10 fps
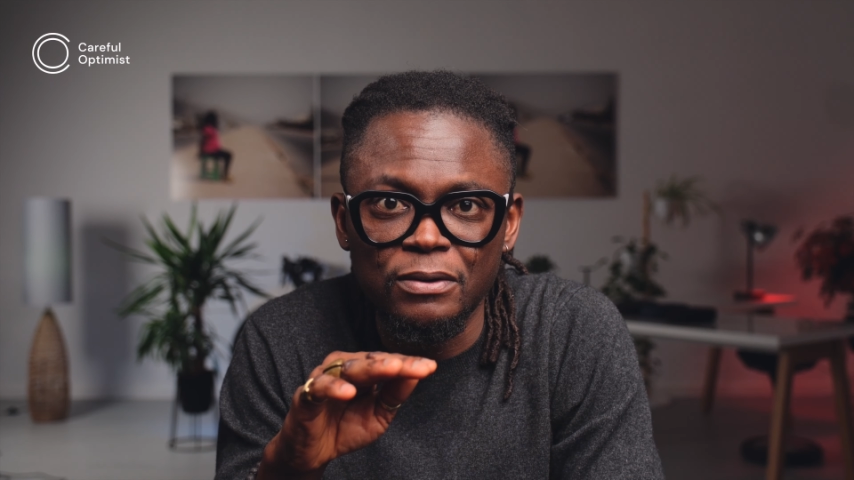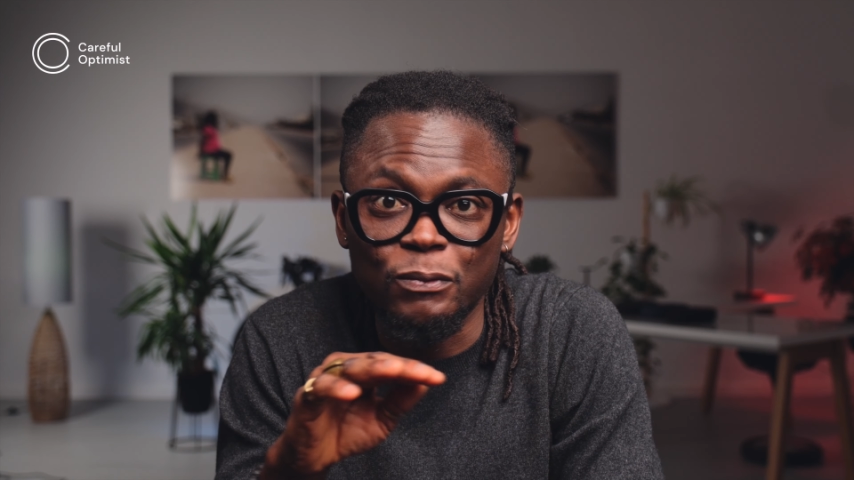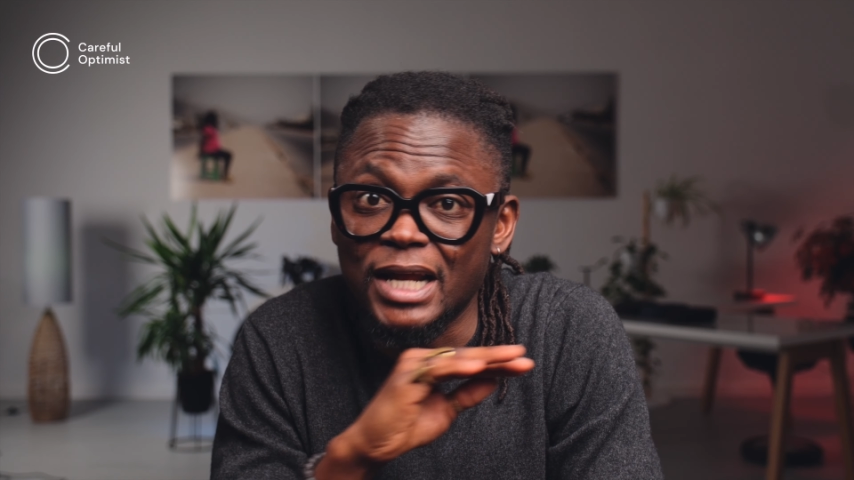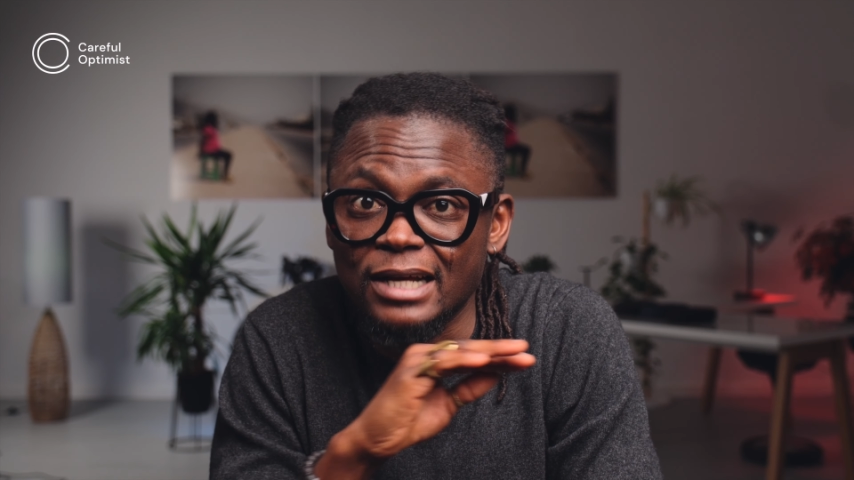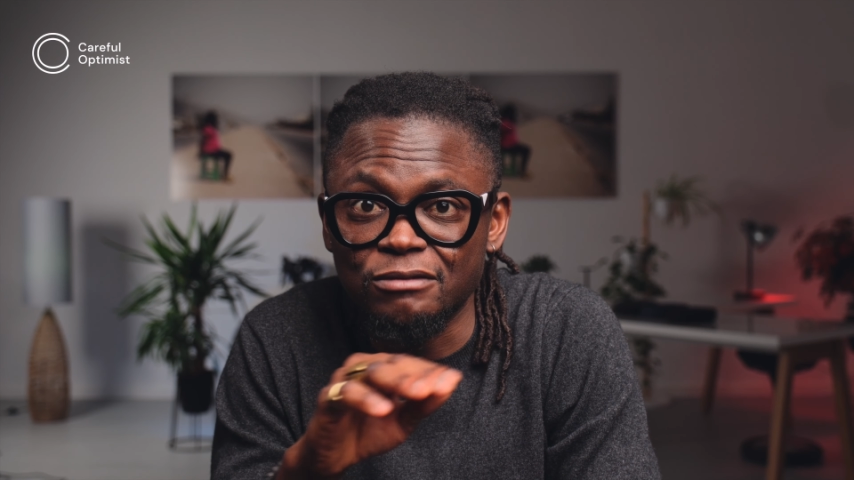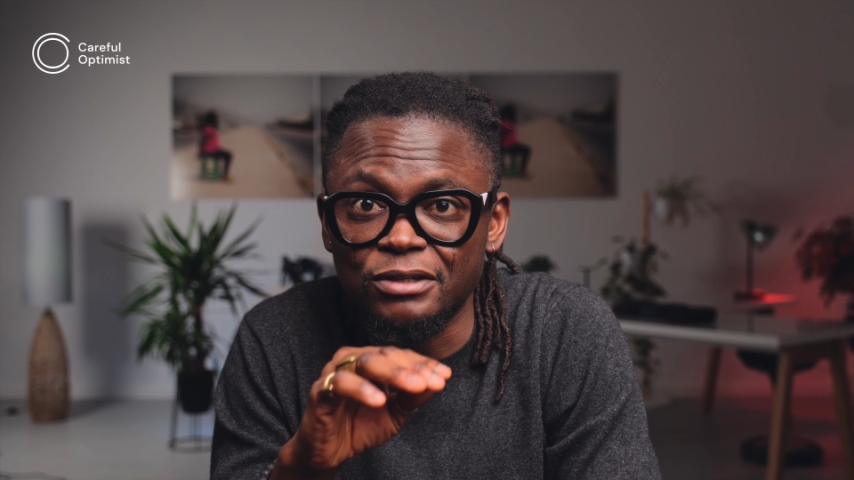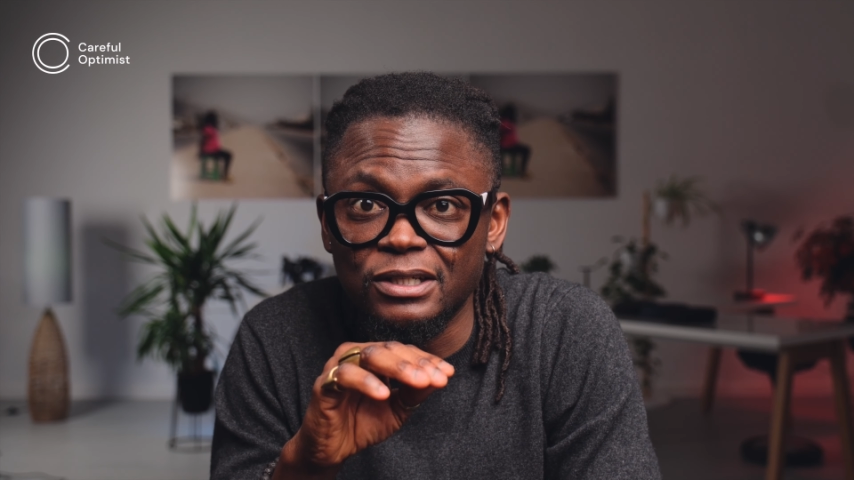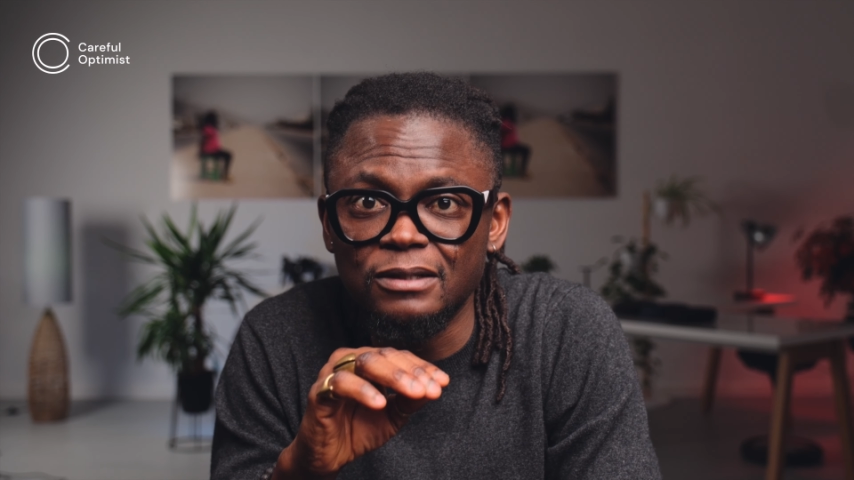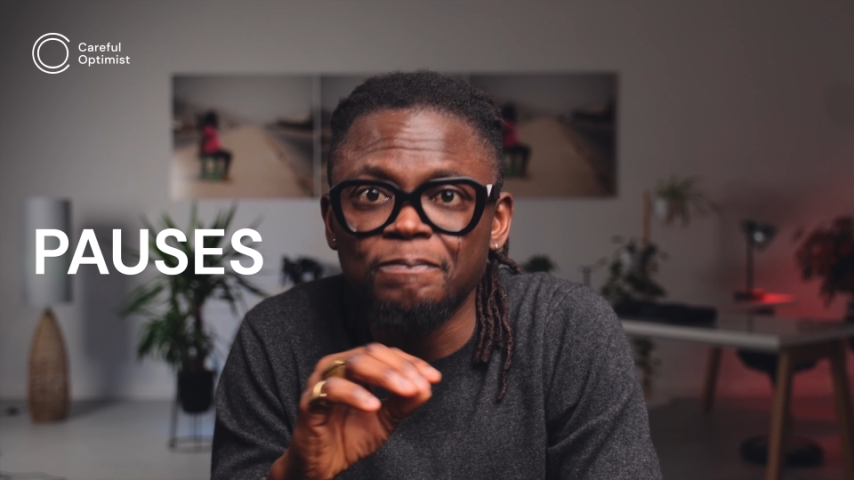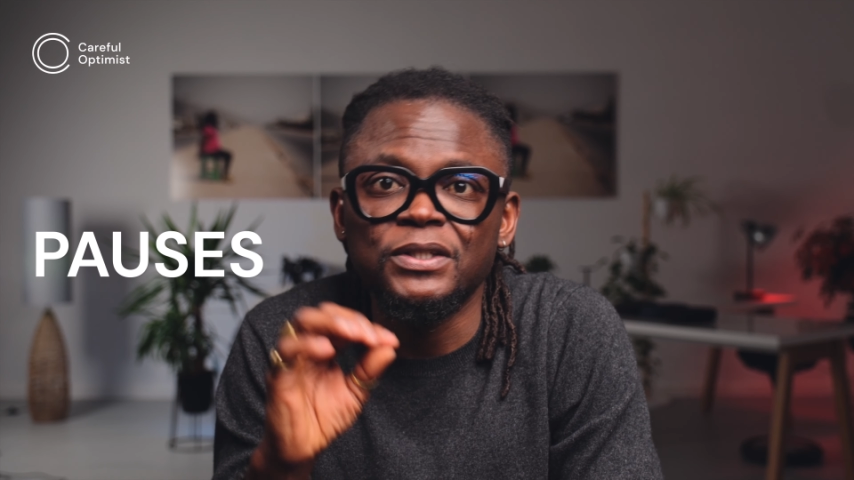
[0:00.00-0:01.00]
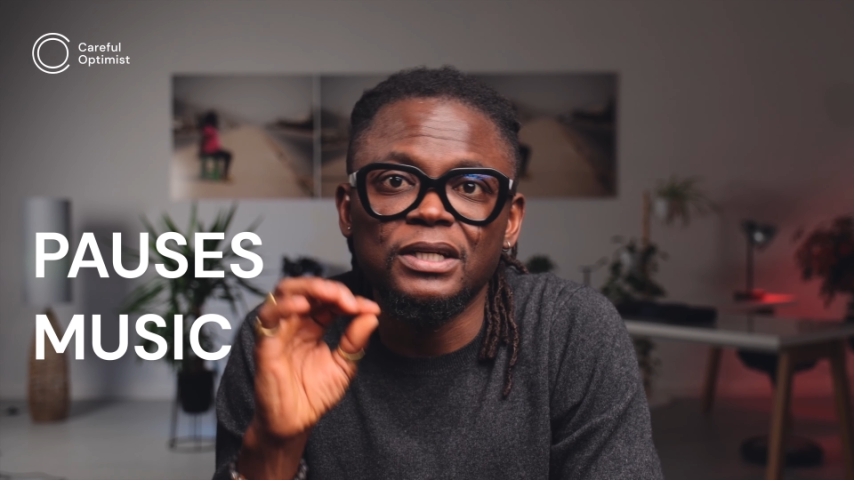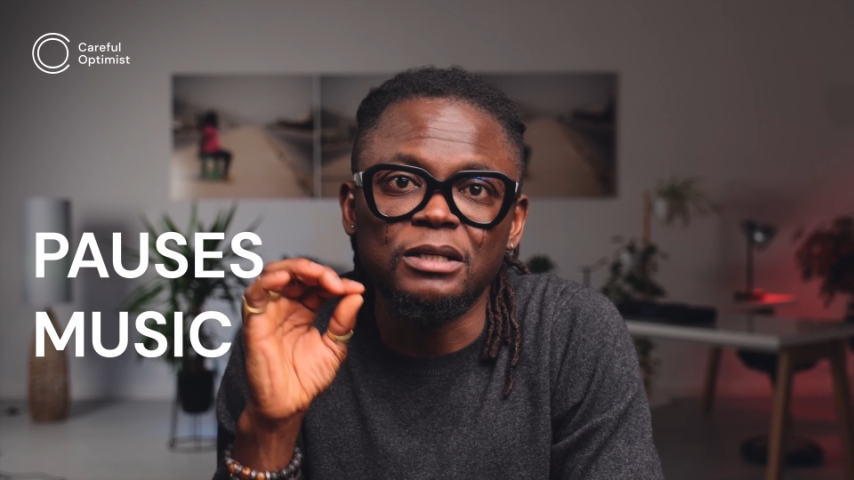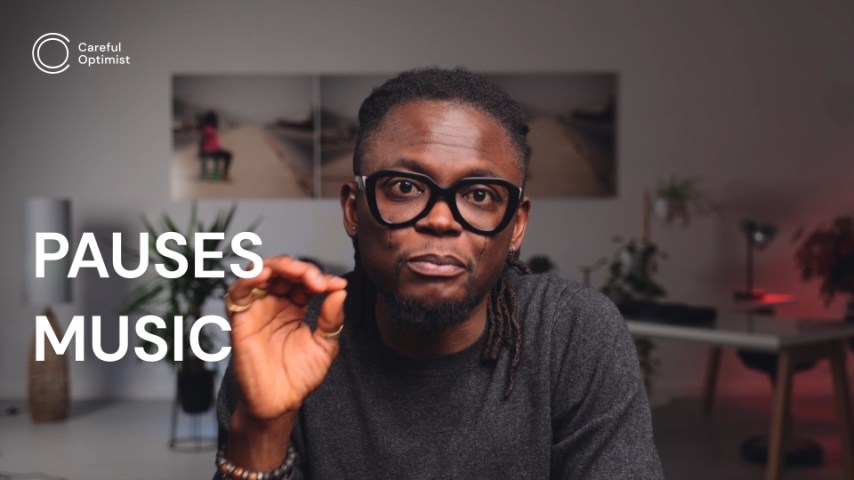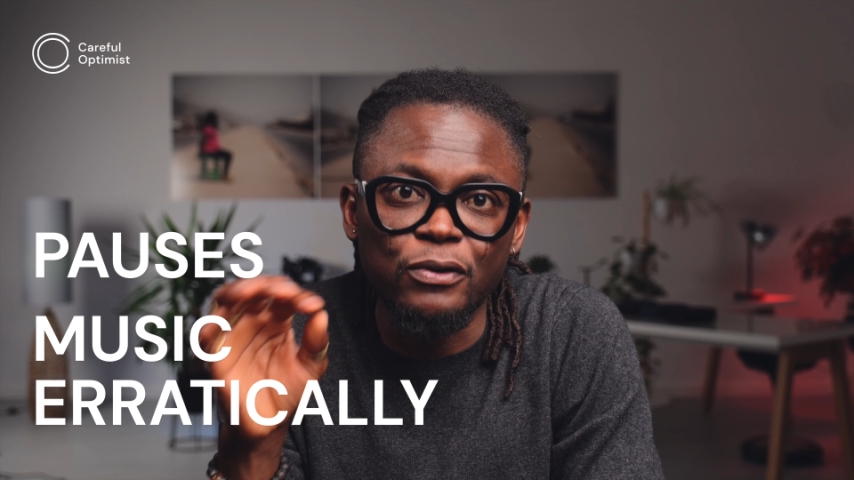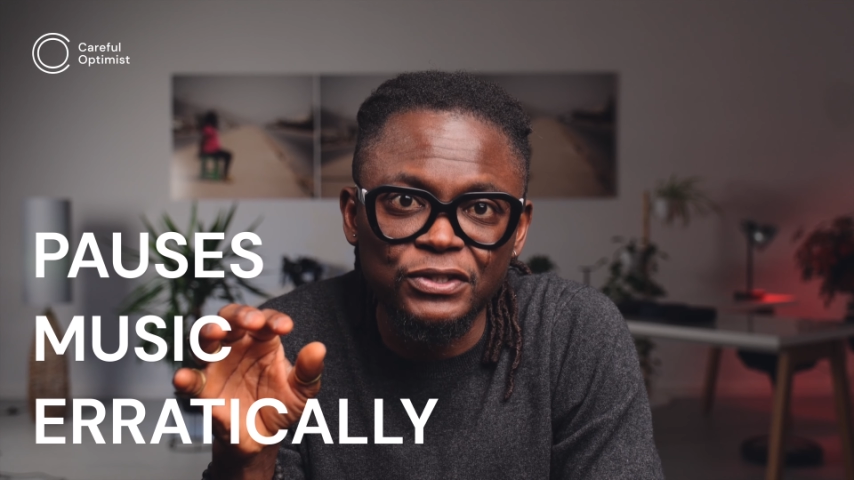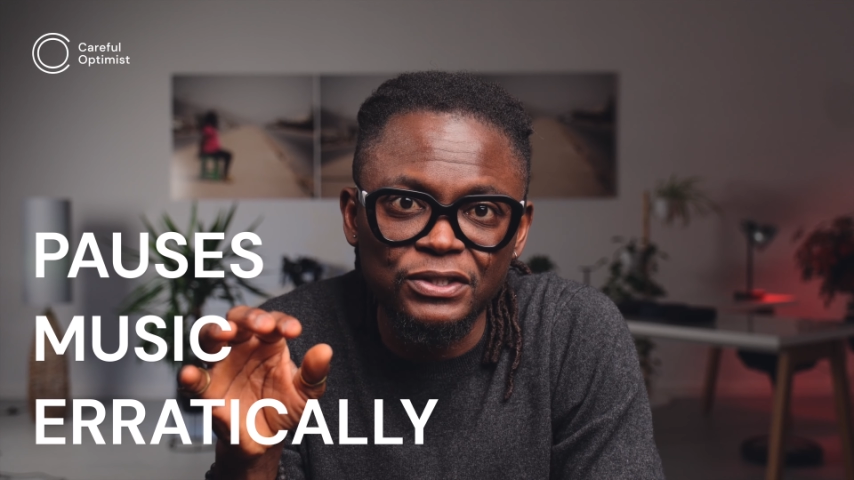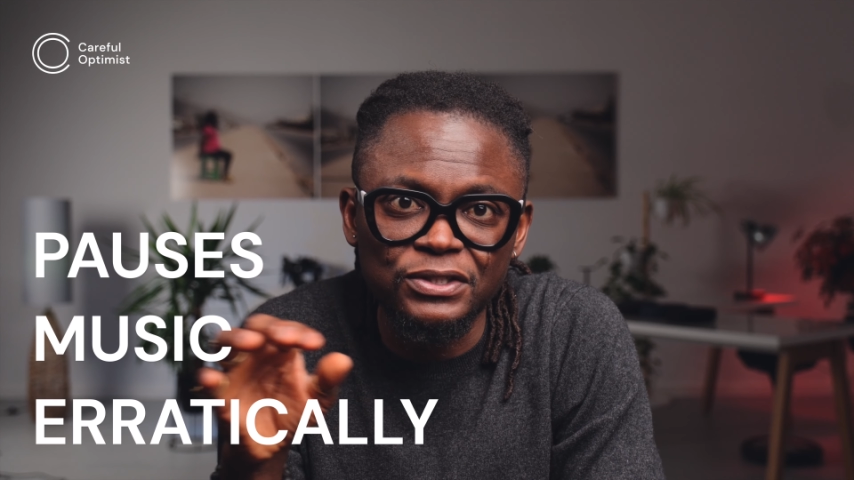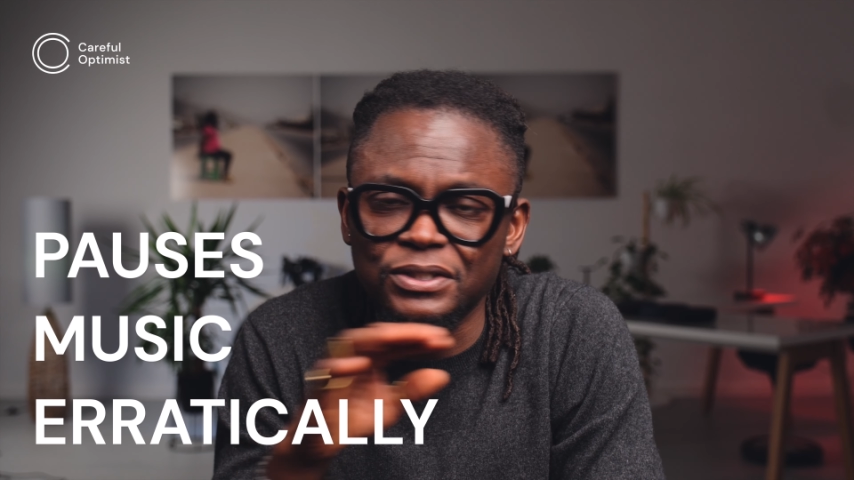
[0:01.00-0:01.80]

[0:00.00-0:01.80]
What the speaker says: When activated, it pauses